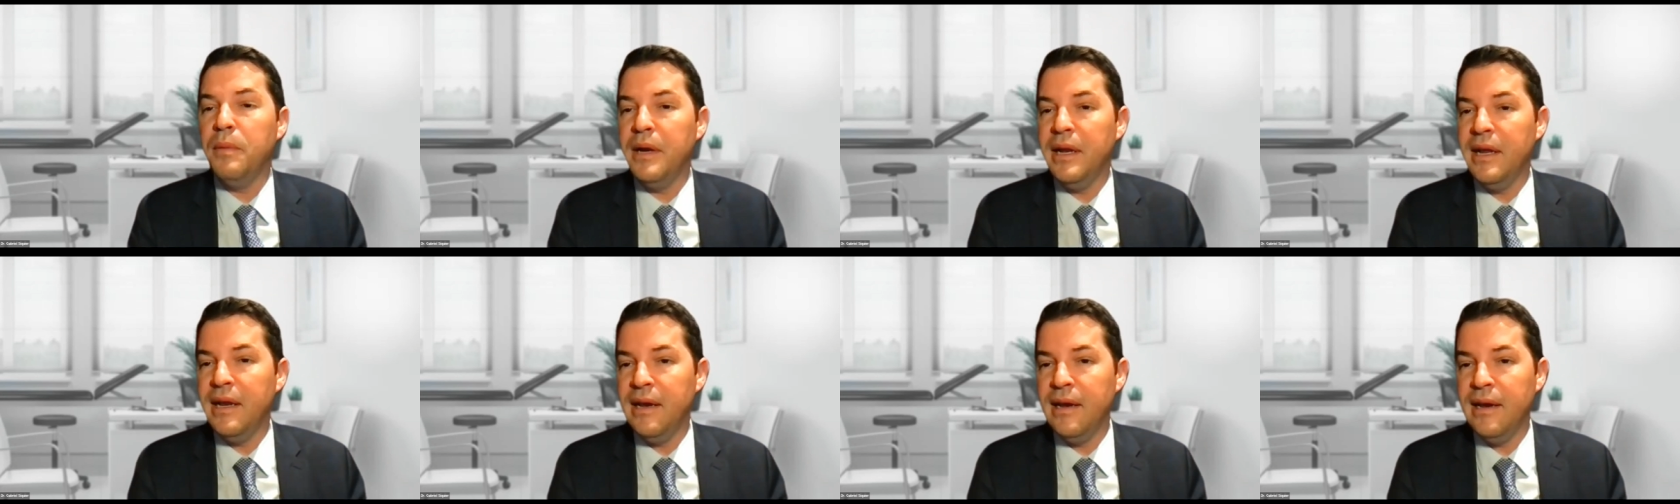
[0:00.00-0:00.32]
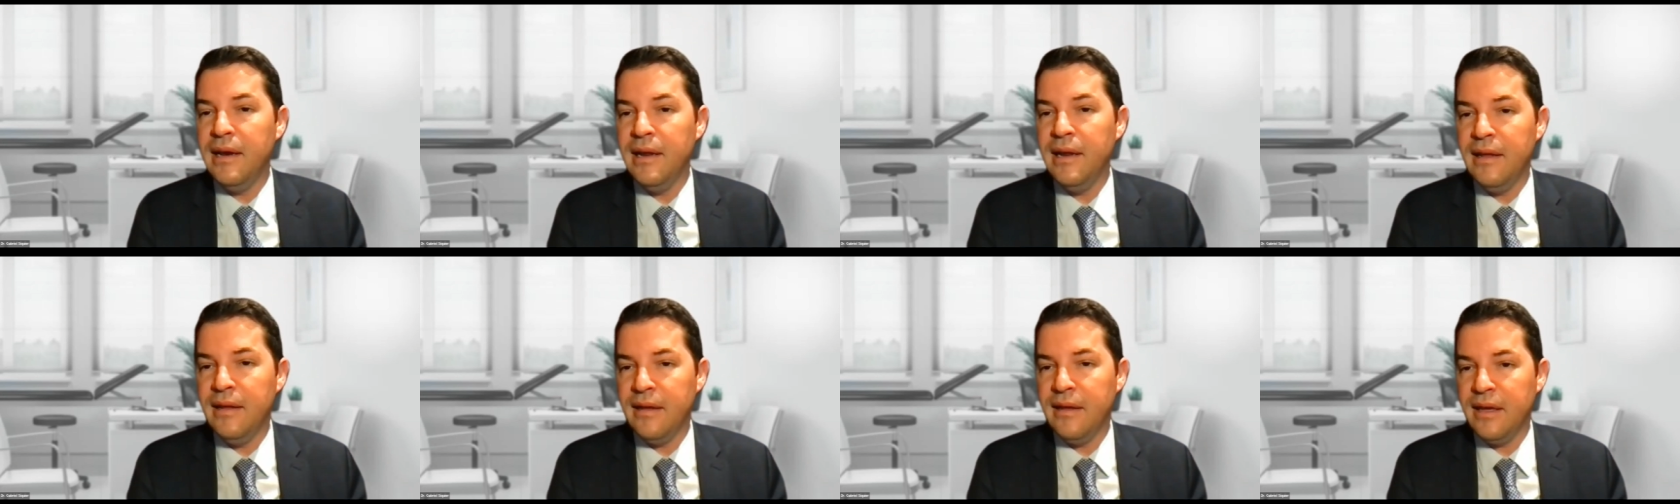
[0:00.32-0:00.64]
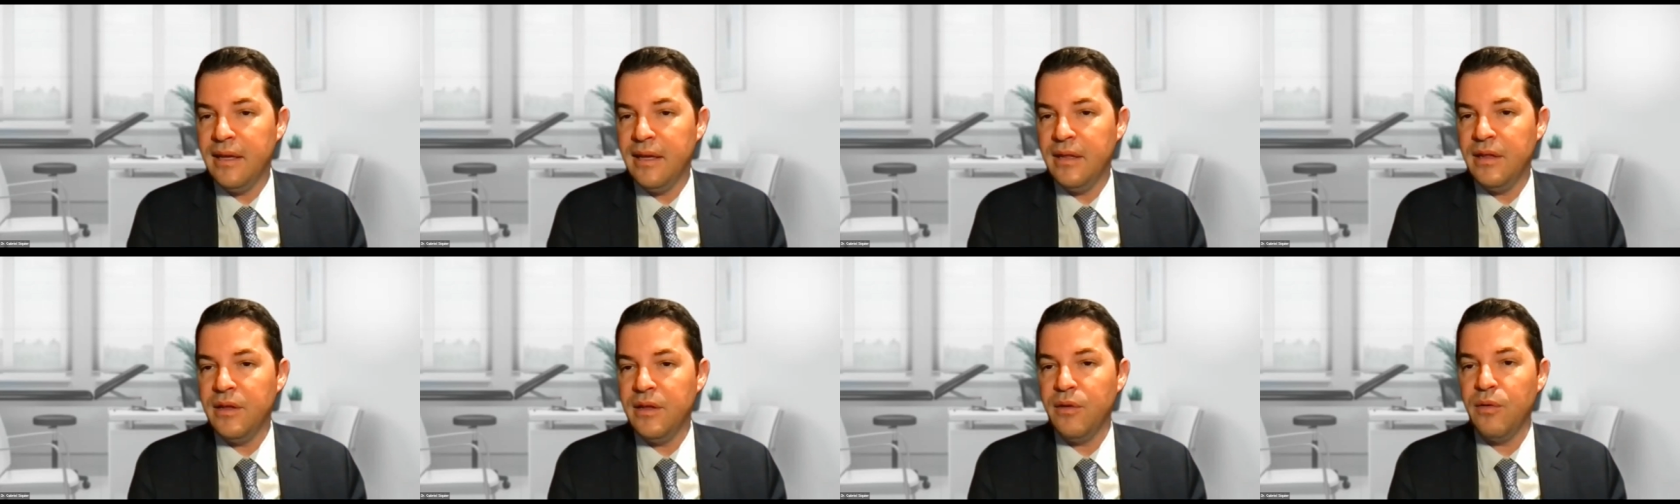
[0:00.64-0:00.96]

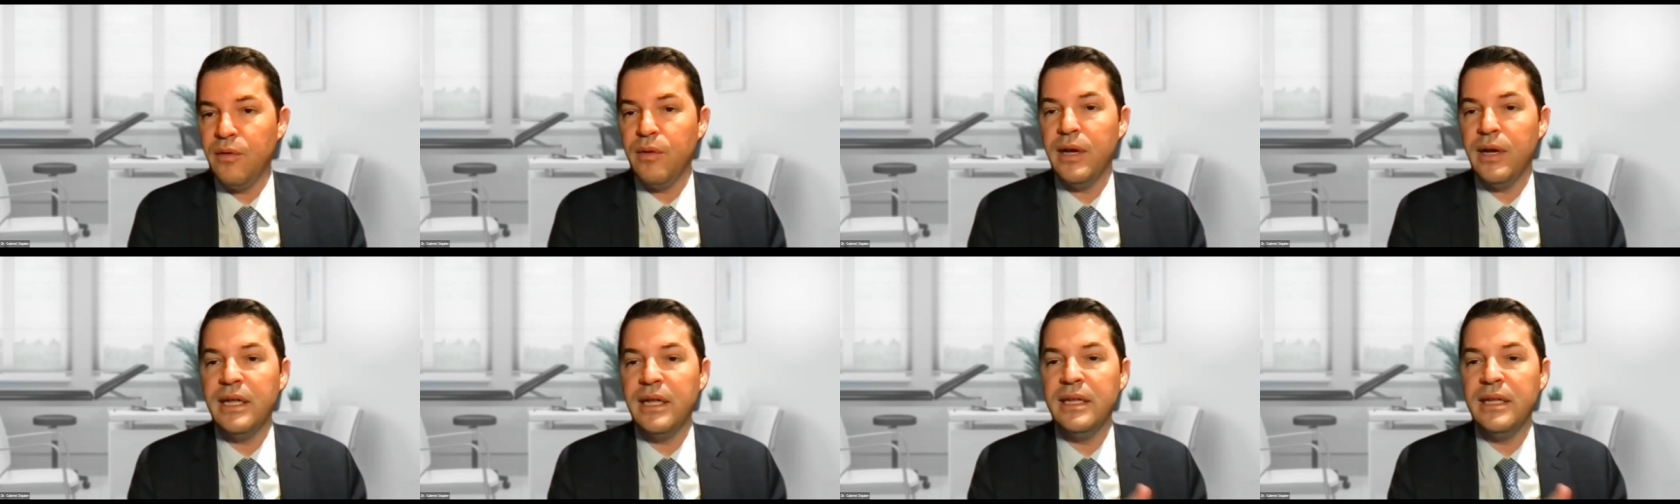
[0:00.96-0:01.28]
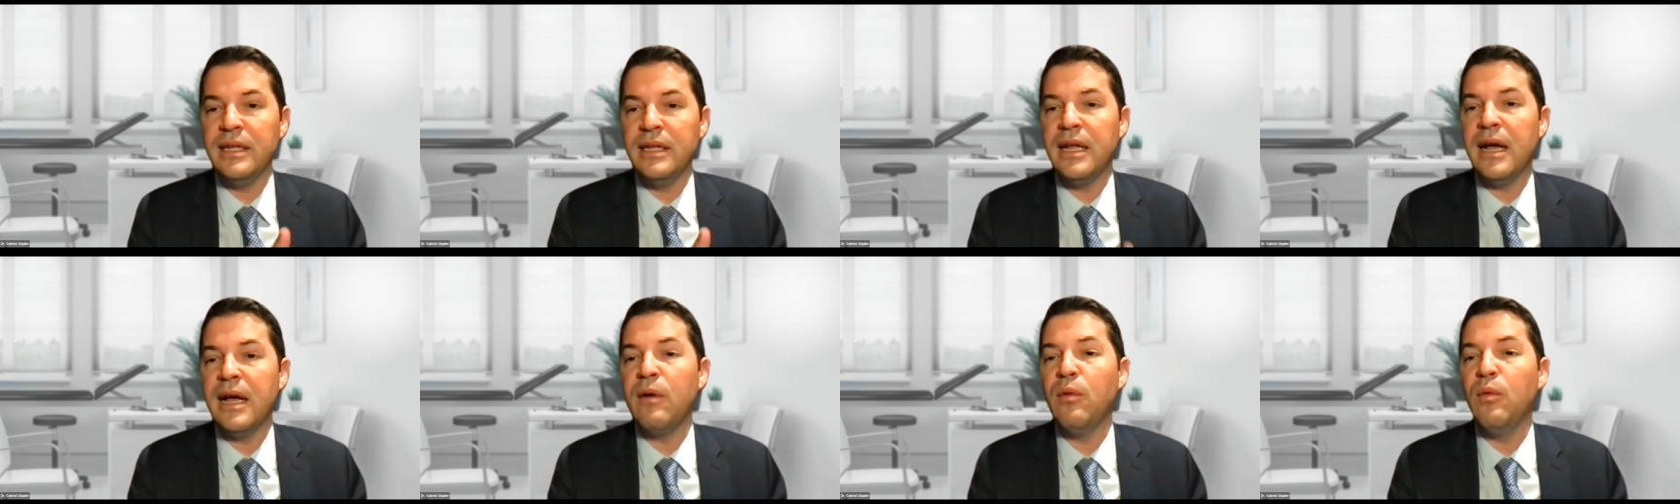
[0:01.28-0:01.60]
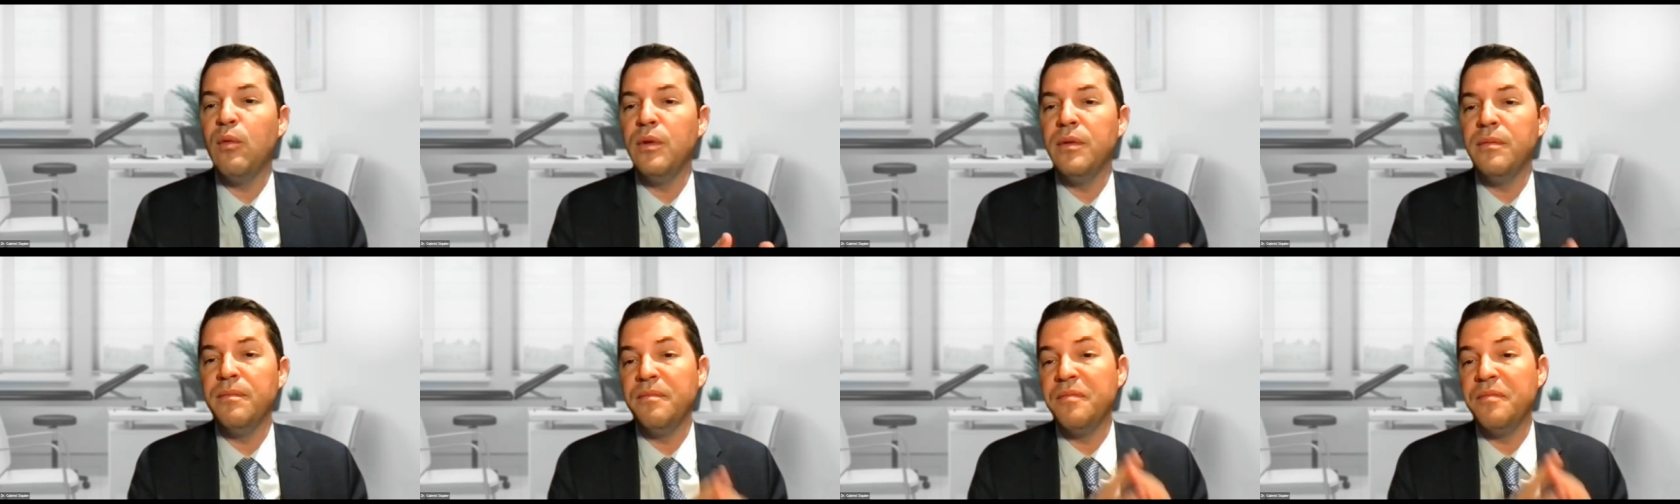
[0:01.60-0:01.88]
completely integrated.